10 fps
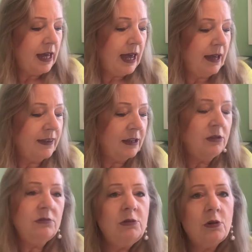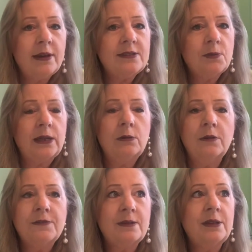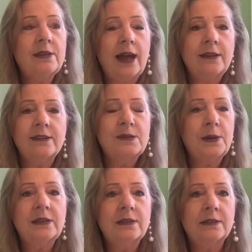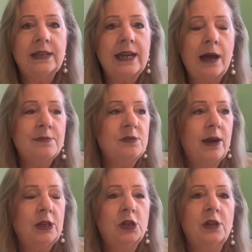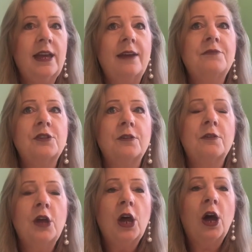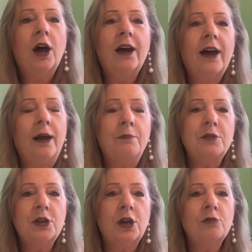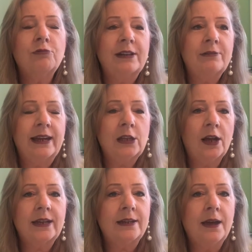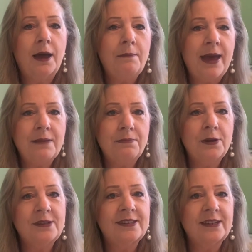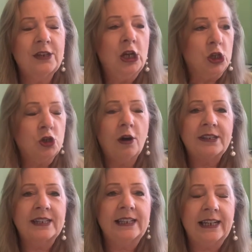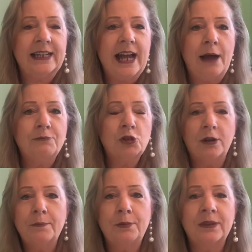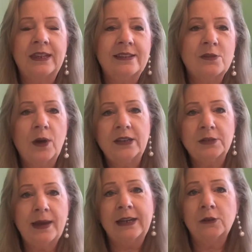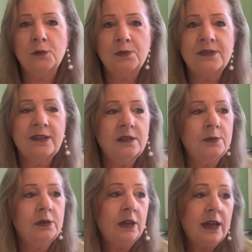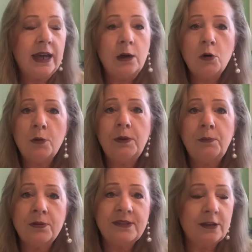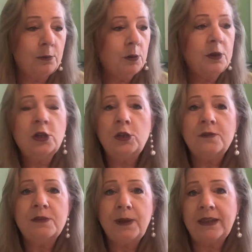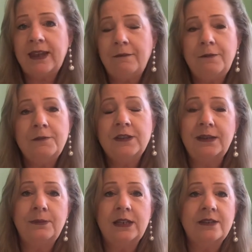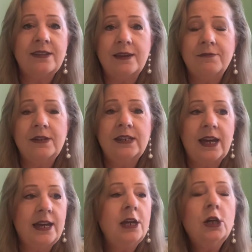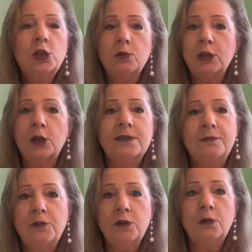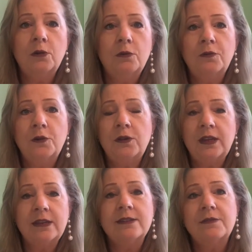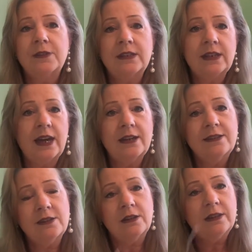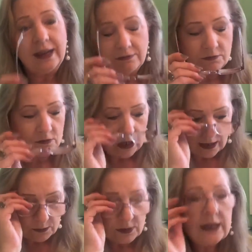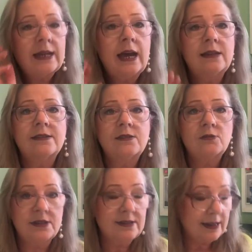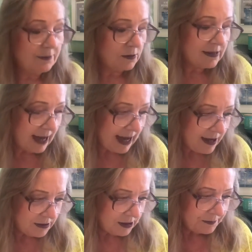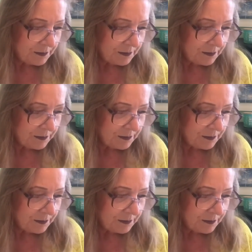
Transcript: And then you're always ready. If someone unexpectedly comes around, you don't have to run around like a mad person trying to clean up, trying to put things away to make it look presentable. It will be presentable because you've spent that 15 minutes every day doing those few things for the day. So that really cuts stress levels out.